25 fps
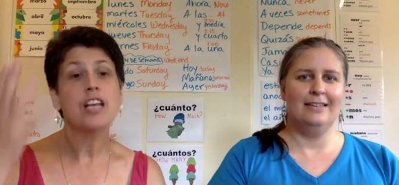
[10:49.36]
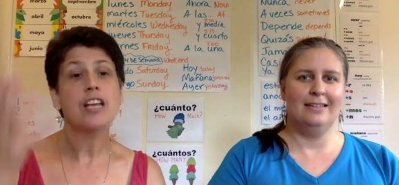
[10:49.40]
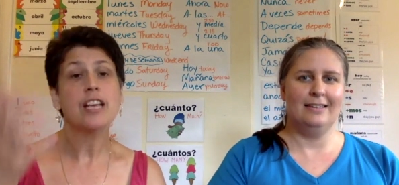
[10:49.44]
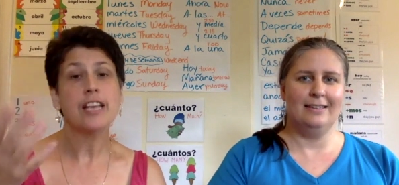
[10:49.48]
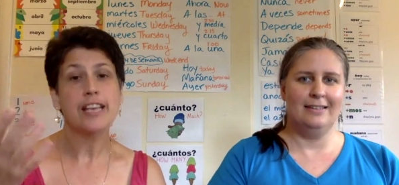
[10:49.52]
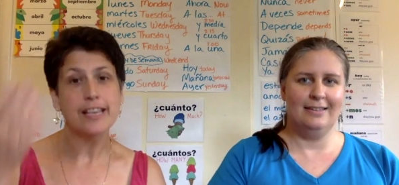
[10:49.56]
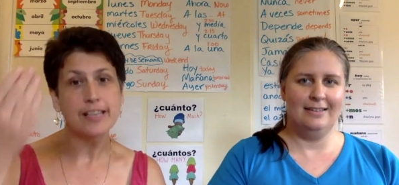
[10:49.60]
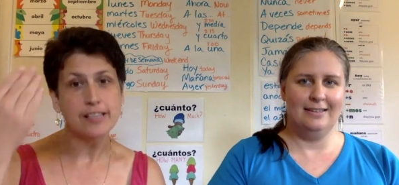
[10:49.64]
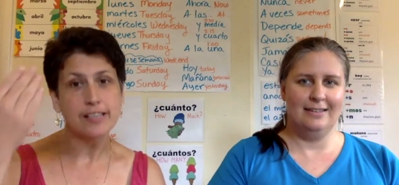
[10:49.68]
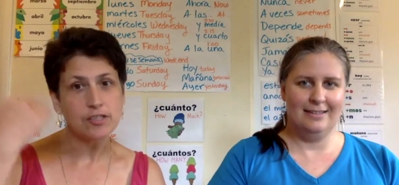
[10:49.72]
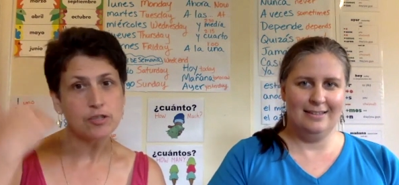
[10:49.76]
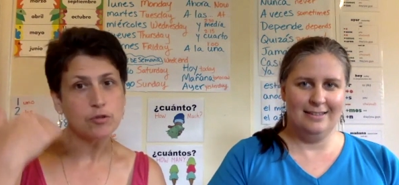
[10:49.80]

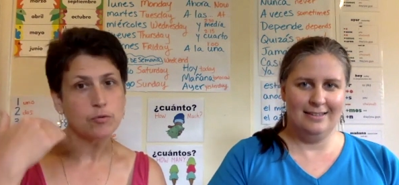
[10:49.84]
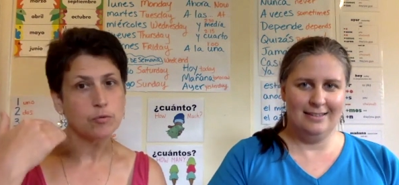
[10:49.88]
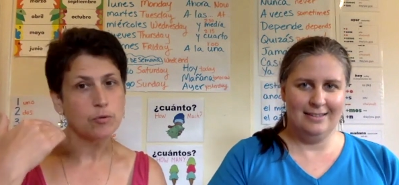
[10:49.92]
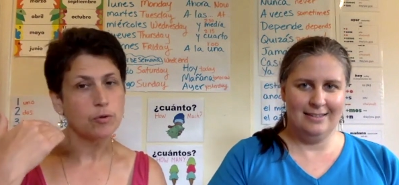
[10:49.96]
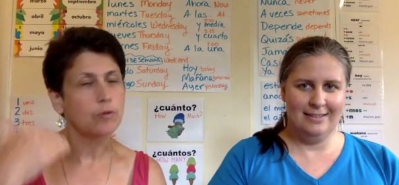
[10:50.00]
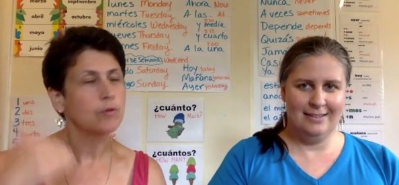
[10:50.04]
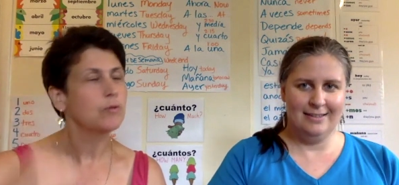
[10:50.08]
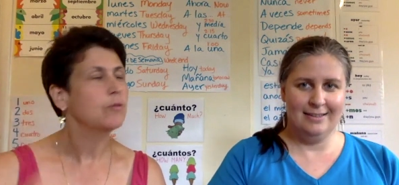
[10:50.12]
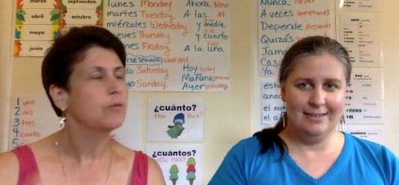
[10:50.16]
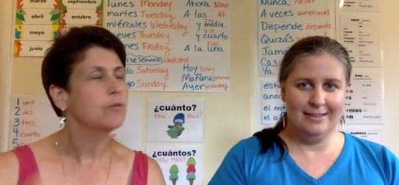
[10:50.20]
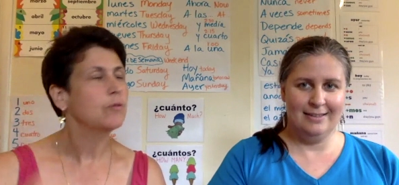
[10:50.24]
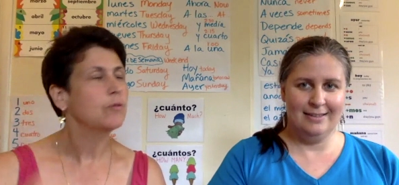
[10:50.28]
Speaker 1: is
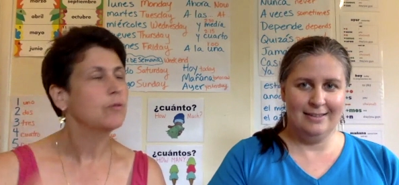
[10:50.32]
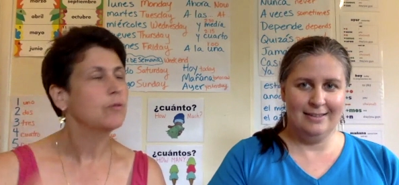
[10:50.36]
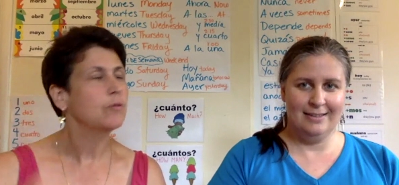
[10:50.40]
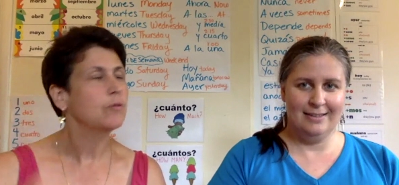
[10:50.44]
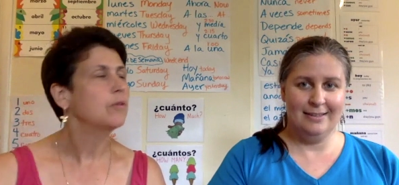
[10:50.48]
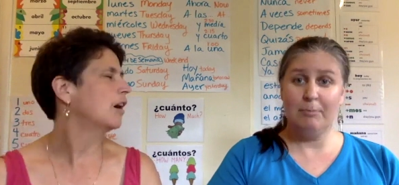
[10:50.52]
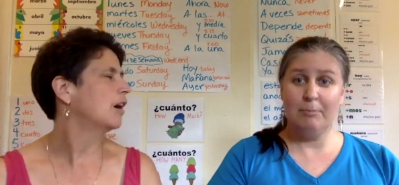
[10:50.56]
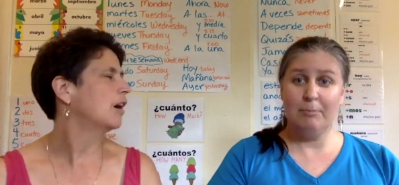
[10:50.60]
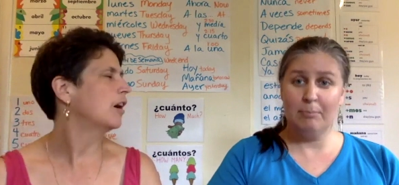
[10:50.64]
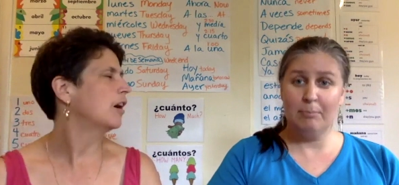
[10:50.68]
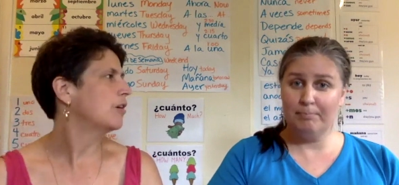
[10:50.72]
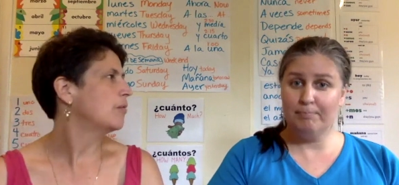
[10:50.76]
through
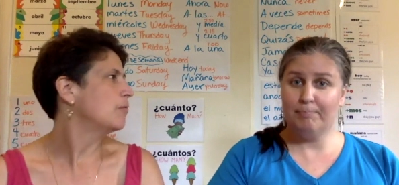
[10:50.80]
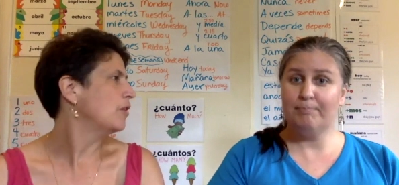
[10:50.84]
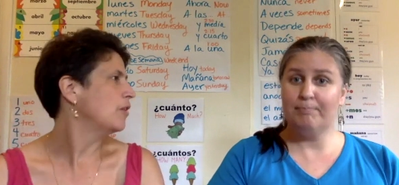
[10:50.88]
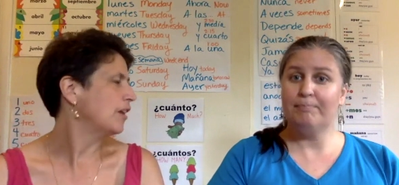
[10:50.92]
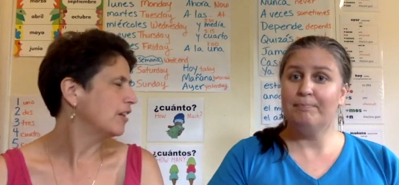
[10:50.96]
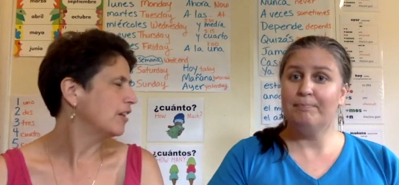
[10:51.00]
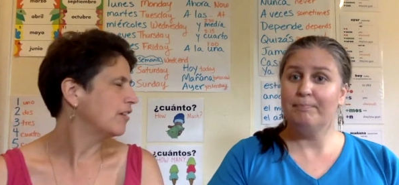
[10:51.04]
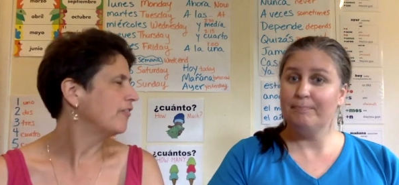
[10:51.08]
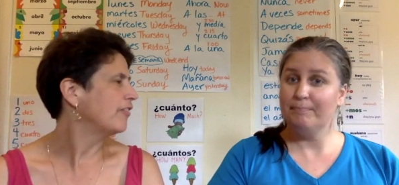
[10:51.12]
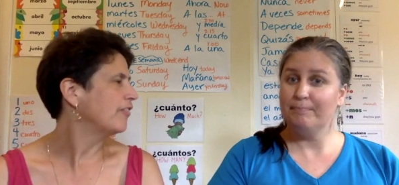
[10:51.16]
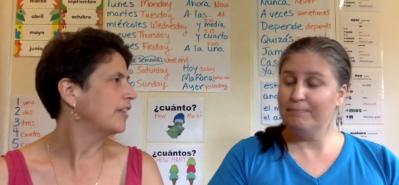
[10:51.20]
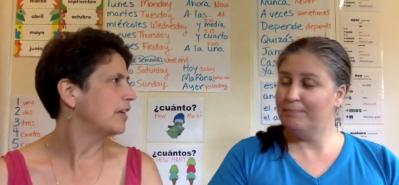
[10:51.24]
uh,
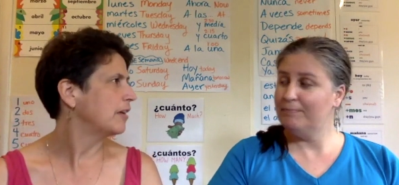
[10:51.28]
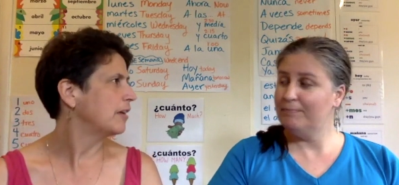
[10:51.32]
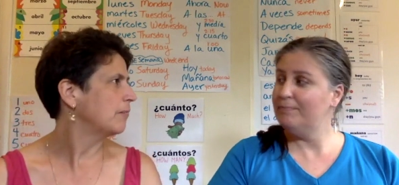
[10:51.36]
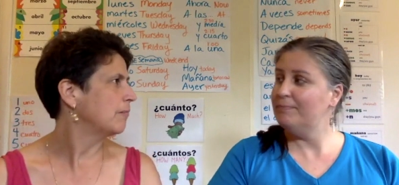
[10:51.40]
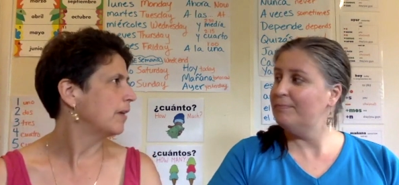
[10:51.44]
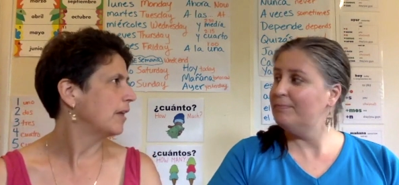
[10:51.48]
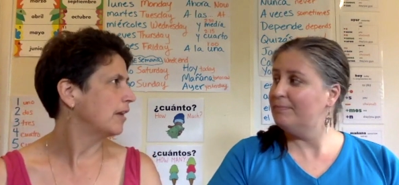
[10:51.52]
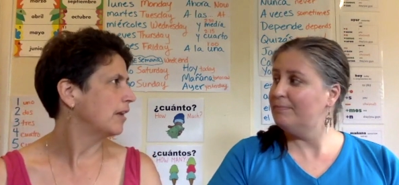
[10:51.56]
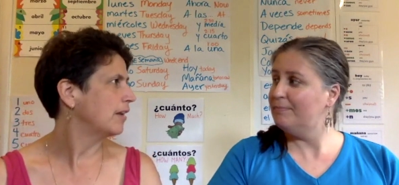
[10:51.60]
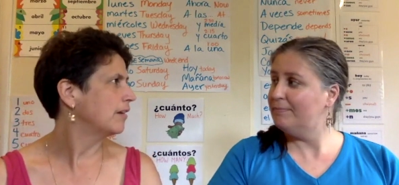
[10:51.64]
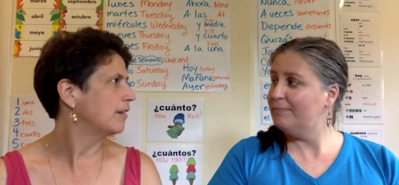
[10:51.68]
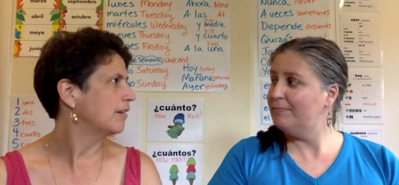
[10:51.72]
communicatively
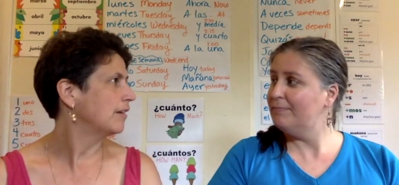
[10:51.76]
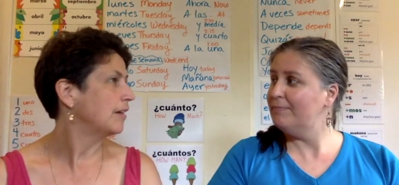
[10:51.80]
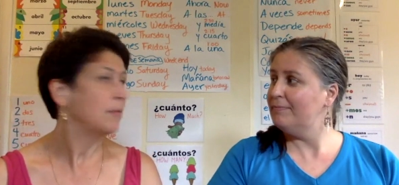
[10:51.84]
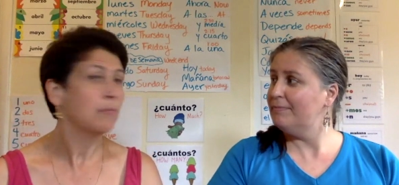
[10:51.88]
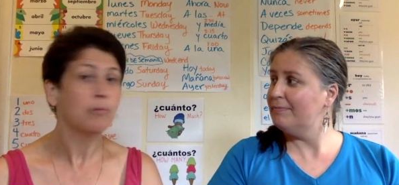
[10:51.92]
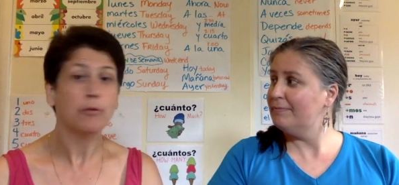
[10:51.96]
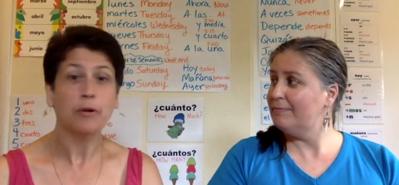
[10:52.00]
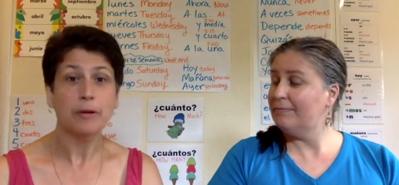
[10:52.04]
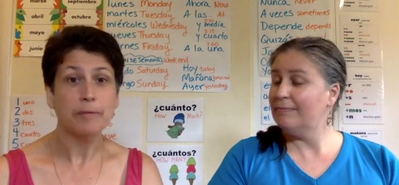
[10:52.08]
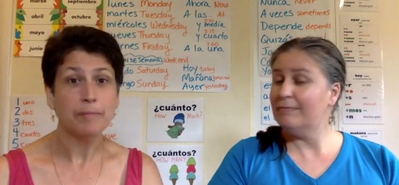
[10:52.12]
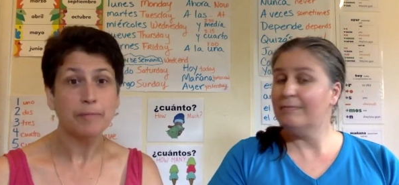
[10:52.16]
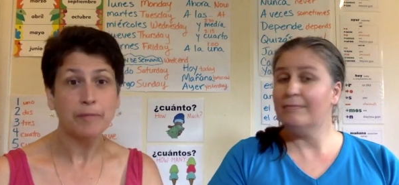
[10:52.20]
embedded what
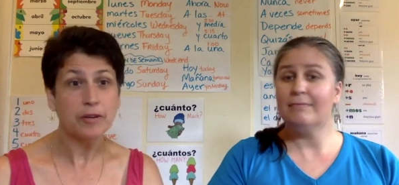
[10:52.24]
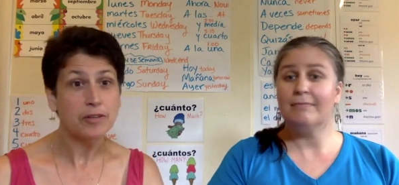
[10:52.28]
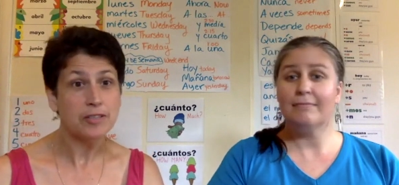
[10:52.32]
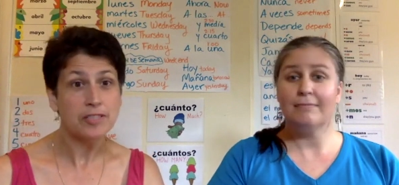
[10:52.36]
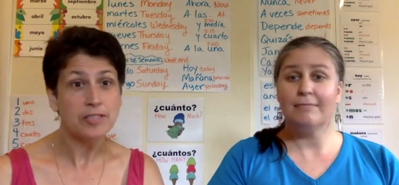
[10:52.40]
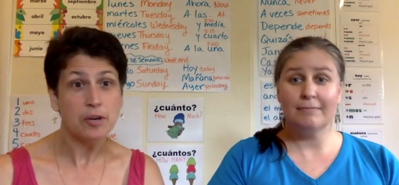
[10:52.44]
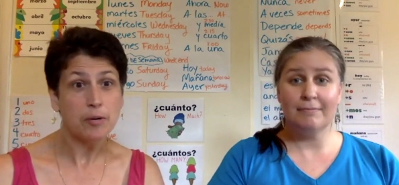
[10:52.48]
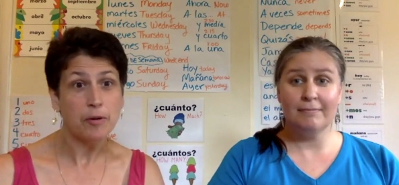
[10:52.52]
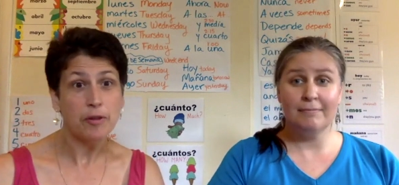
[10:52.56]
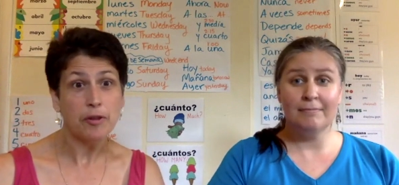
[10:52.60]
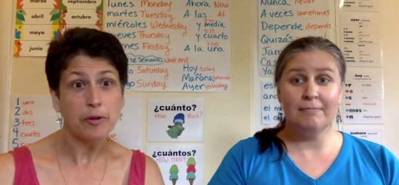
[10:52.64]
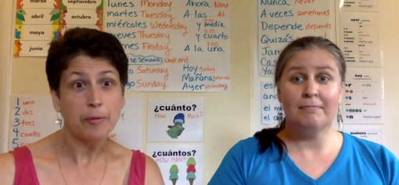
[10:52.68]
There is no
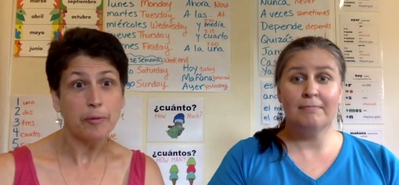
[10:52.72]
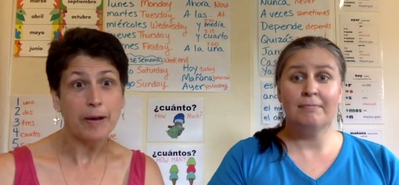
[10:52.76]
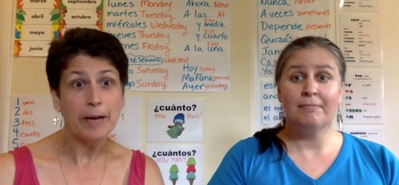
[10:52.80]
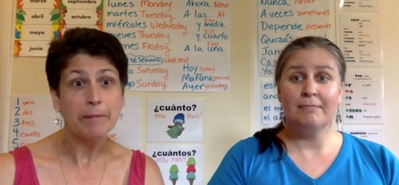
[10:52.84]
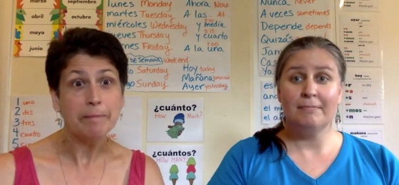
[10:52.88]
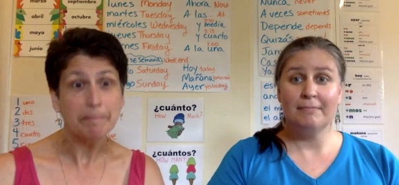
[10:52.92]
other way.